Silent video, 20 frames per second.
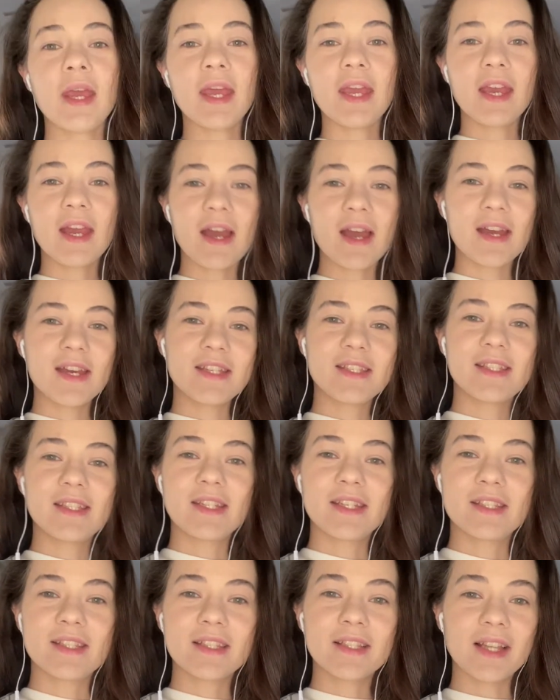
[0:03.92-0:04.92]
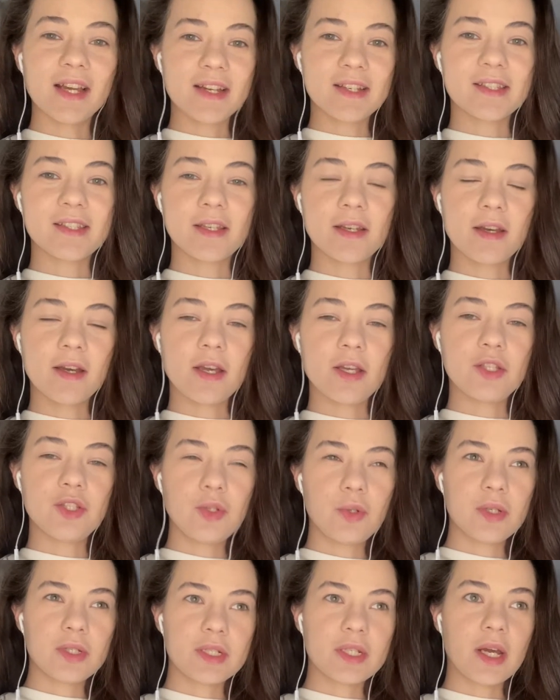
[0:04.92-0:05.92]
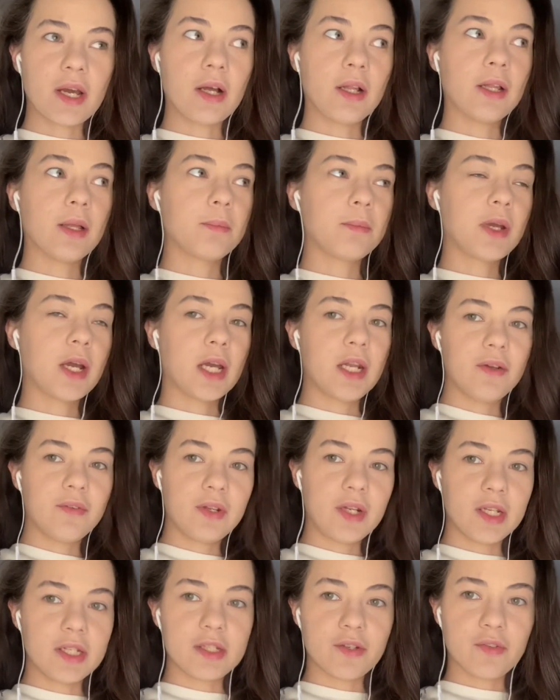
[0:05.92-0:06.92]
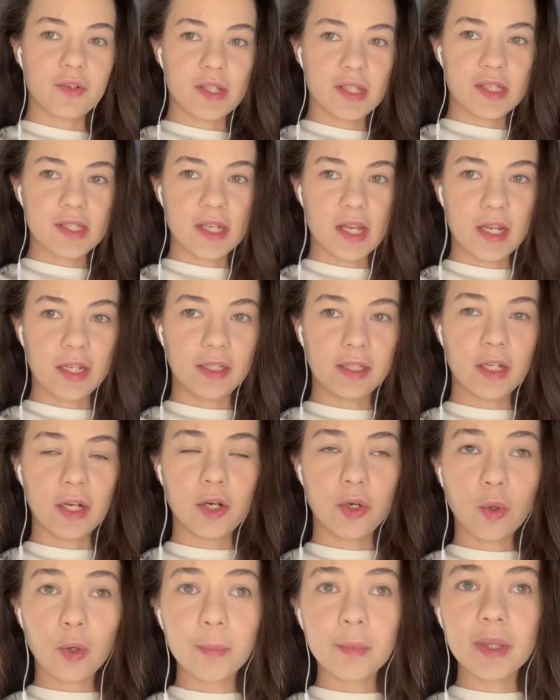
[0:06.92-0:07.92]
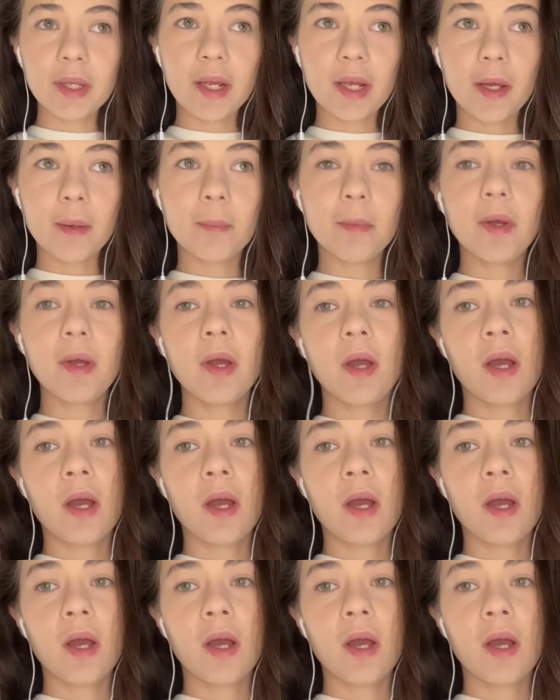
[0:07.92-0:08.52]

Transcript: Hey guys, it's Alexa. As you can tell, I'm kind of in a different setting than I normally am.